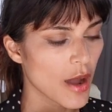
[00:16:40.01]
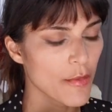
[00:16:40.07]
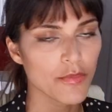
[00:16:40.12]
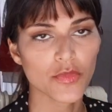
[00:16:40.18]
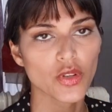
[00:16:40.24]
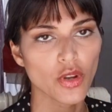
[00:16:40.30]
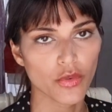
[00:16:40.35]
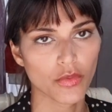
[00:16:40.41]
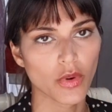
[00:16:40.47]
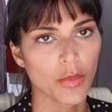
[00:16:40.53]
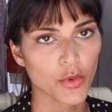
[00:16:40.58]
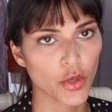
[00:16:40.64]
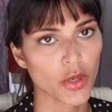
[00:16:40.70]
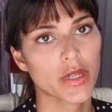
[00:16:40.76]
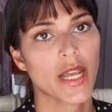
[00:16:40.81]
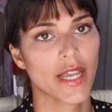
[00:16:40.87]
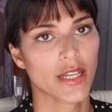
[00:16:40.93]
I'm
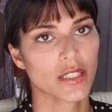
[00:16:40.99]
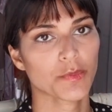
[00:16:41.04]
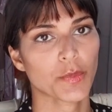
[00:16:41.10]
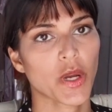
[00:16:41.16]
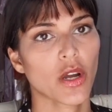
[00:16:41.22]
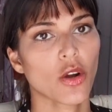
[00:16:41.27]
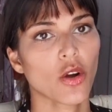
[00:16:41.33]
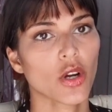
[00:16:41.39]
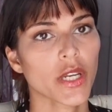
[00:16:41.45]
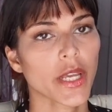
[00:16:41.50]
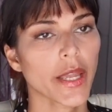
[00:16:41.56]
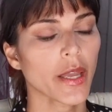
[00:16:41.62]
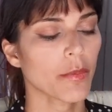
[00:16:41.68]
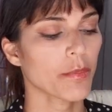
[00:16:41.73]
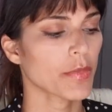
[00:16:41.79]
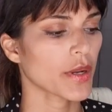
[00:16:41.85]
not an expert on it,